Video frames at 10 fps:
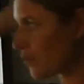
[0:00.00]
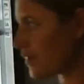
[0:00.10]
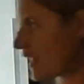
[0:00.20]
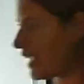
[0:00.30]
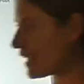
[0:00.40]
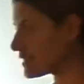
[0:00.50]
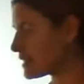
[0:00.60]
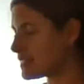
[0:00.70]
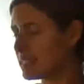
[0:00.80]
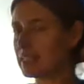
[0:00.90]
or the
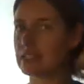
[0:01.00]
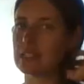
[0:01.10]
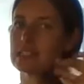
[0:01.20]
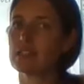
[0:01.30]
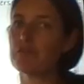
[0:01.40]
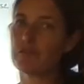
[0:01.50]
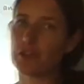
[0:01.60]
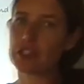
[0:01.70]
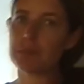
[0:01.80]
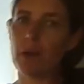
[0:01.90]
antecedent, is the
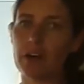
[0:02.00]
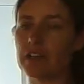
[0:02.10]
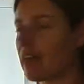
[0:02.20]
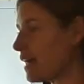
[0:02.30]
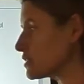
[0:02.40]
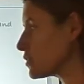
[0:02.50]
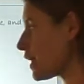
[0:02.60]
first part of that. So